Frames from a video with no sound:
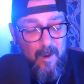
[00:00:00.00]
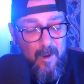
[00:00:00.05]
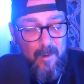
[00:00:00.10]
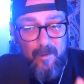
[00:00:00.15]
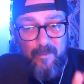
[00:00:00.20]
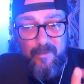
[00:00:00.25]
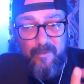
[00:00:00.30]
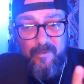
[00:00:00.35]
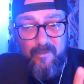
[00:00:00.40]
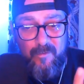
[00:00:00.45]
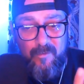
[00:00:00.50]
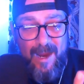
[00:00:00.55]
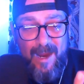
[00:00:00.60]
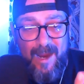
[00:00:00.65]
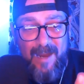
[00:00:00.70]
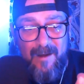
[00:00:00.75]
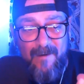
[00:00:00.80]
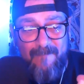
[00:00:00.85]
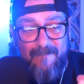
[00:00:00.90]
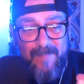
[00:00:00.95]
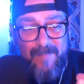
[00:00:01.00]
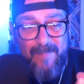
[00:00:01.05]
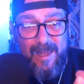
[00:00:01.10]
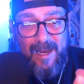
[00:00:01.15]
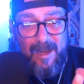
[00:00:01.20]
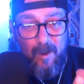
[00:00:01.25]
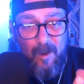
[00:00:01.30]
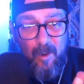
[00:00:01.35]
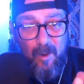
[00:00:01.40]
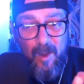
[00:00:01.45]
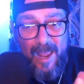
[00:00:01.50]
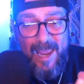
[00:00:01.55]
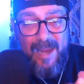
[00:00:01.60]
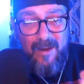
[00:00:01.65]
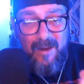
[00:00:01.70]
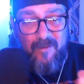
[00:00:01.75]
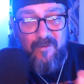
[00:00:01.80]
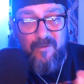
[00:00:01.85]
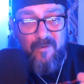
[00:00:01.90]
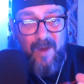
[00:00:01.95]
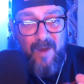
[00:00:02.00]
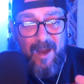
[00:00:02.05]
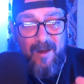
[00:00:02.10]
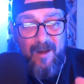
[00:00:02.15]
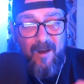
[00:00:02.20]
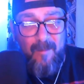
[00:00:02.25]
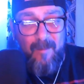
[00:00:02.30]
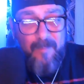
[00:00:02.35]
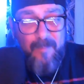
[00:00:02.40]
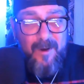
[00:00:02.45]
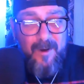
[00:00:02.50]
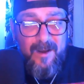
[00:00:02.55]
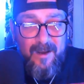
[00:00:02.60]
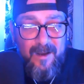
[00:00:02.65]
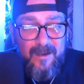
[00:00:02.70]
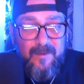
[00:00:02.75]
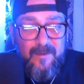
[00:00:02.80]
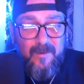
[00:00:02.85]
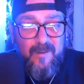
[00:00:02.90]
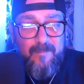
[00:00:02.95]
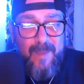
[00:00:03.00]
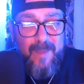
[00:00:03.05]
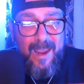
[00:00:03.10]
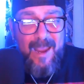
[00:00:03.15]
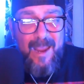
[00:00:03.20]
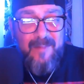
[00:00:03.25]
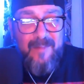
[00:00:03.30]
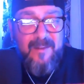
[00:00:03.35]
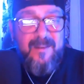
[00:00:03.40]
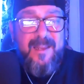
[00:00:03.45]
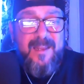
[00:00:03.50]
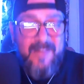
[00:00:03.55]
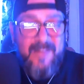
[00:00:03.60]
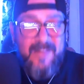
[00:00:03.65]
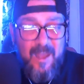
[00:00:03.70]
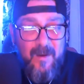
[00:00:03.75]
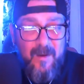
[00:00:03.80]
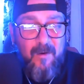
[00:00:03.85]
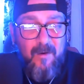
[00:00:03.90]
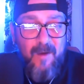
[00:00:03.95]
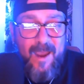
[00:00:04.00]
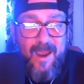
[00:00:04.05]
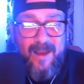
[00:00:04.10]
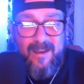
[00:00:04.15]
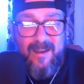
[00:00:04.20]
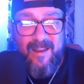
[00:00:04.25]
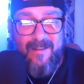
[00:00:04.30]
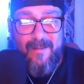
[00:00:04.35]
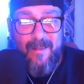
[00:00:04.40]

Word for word: little strainer, like a little egg strainer, and put it into his pants, and then that's how he cracked it